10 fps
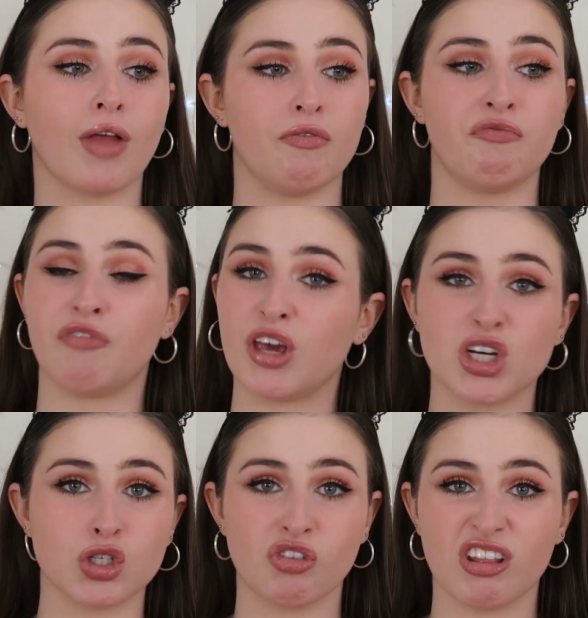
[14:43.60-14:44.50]
It
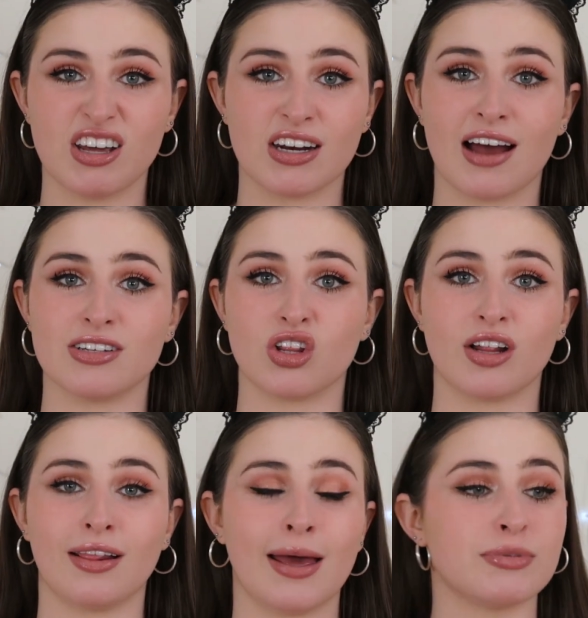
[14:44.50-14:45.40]
feels really nice on
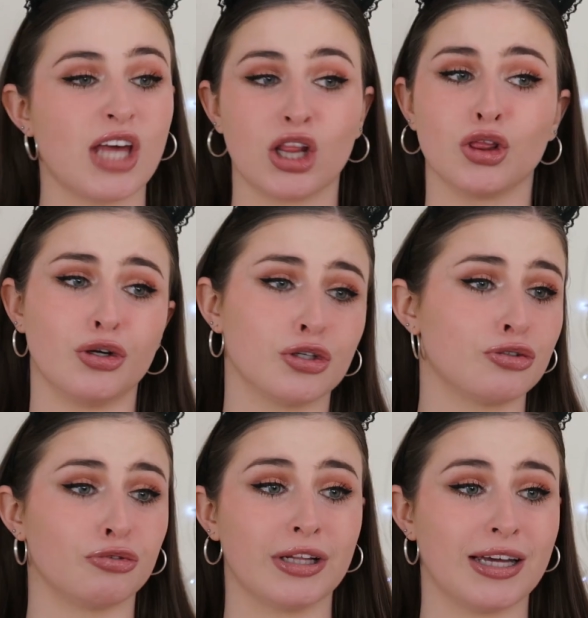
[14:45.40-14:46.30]
the lips. It
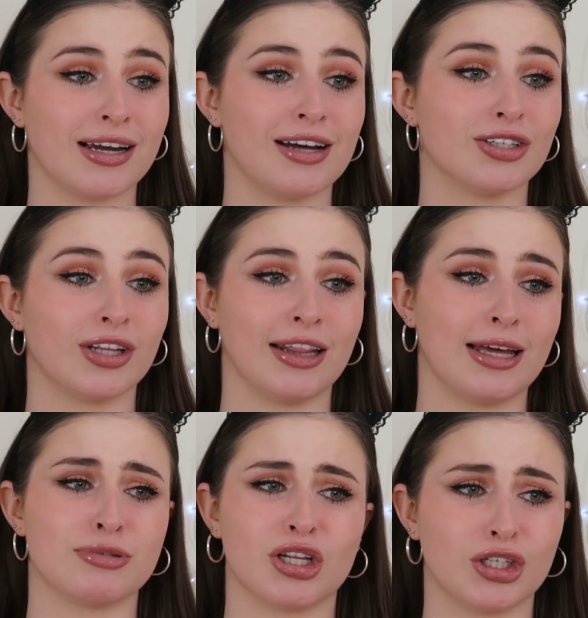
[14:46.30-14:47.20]
looks really nice on the
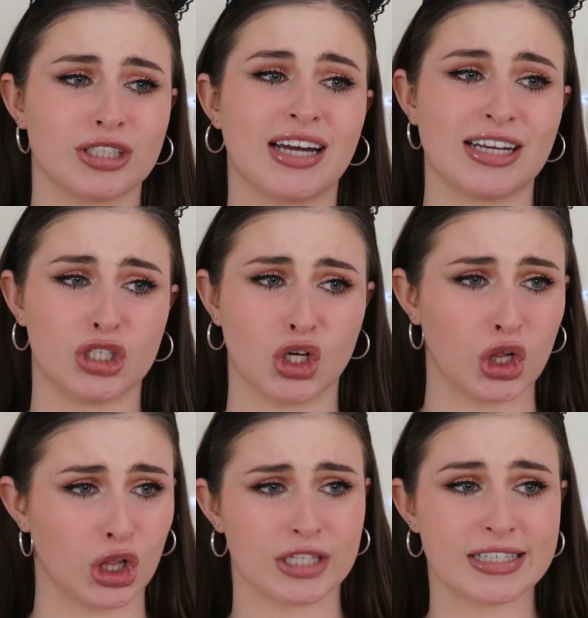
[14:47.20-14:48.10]
lips. It looks nice and
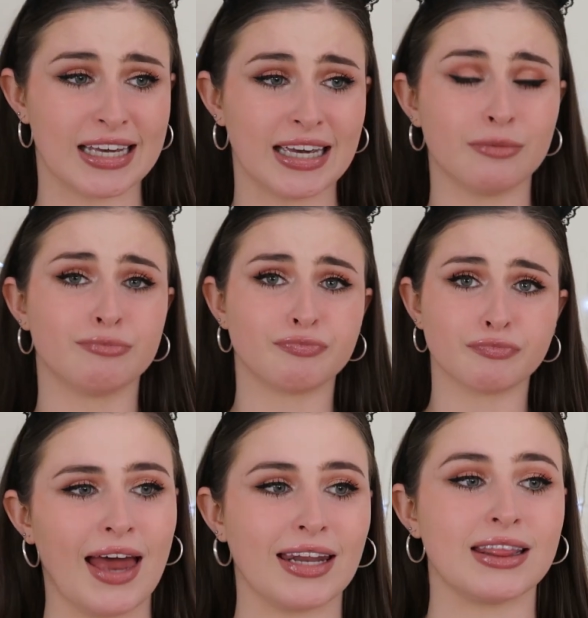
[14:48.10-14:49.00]
glossy.
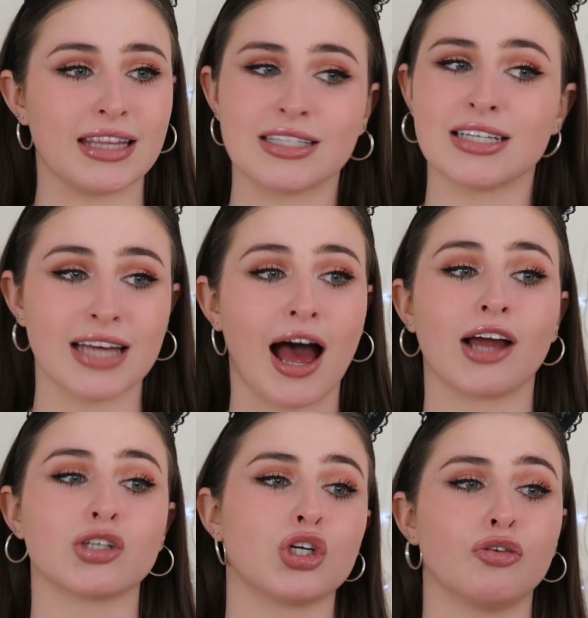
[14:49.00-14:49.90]
And this is
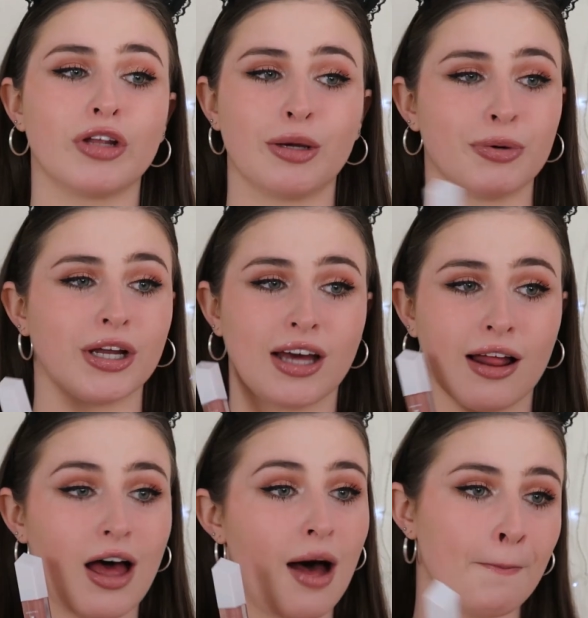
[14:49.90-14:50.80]
actually a really pretty
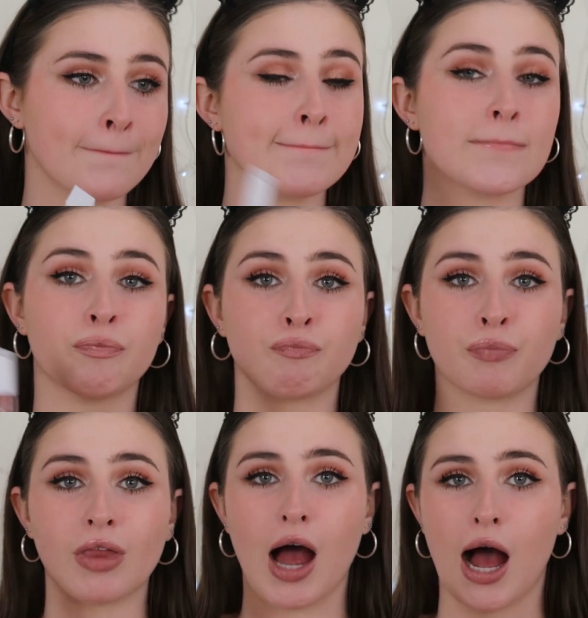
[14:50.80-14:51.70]
color.
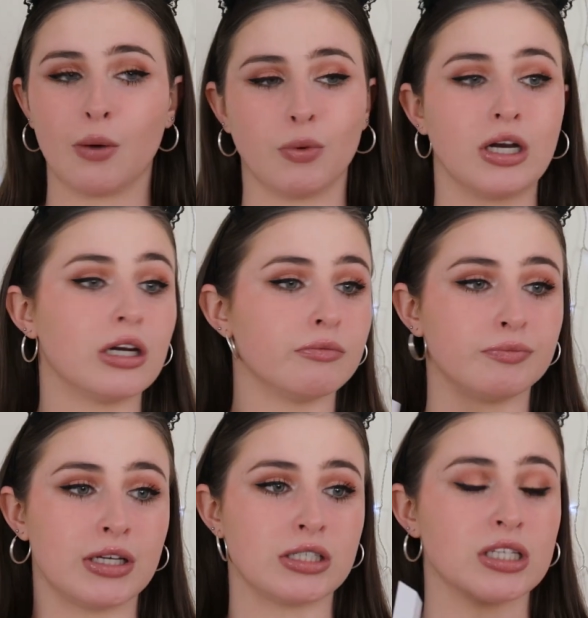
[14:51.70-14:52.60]

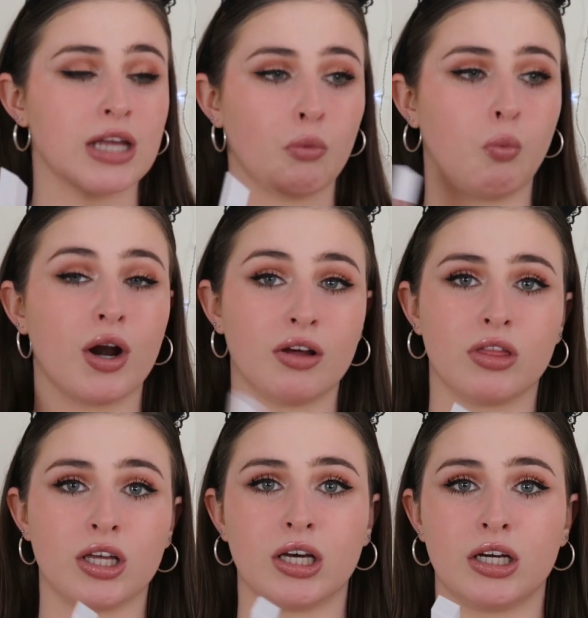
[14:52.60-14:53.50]
this is like one
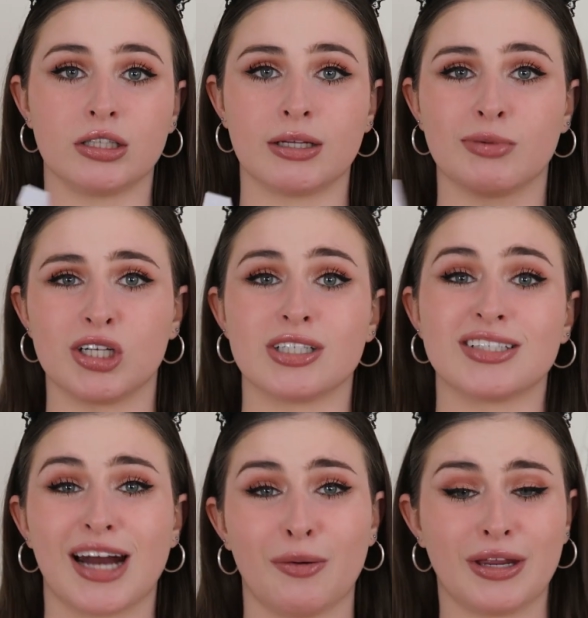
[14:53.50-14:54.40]
of the lip
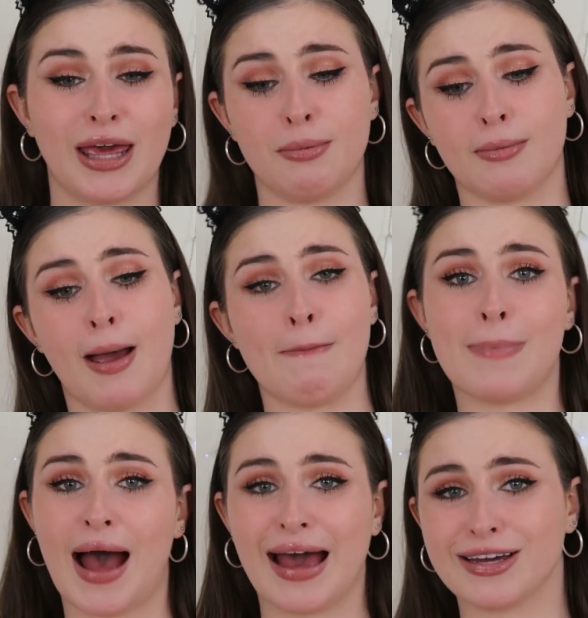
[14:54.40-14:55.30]
glosses that I would keep in my
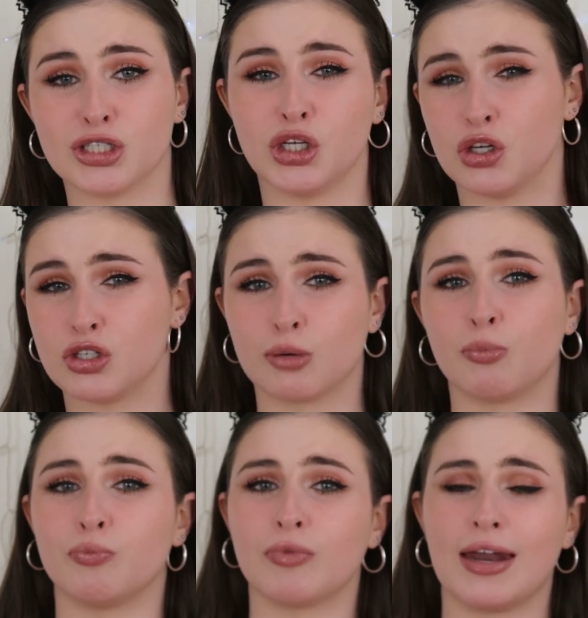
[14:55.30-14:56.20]
bag to use
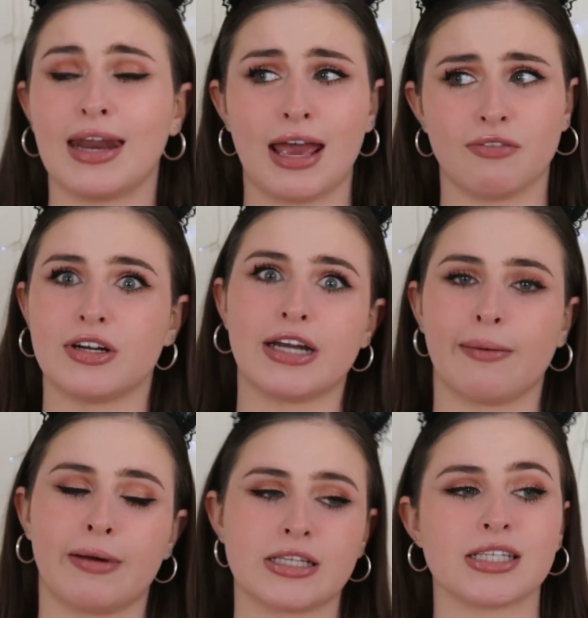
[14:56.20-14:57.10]
on an
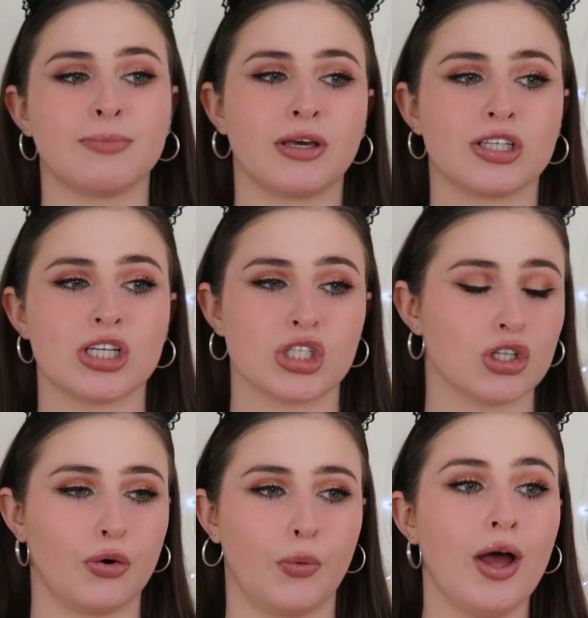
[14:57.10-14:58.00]
everyday basis because it's
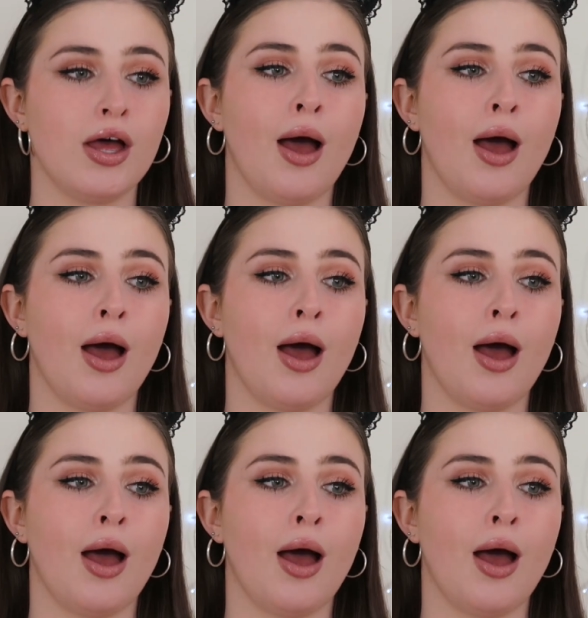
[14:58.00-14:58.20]
so